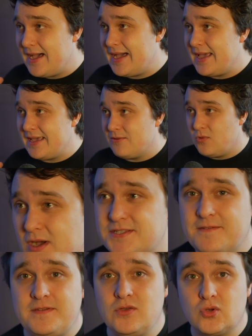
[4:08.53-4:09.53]
I want
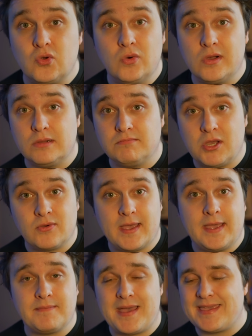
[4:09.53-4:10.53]
to feel cool, okay?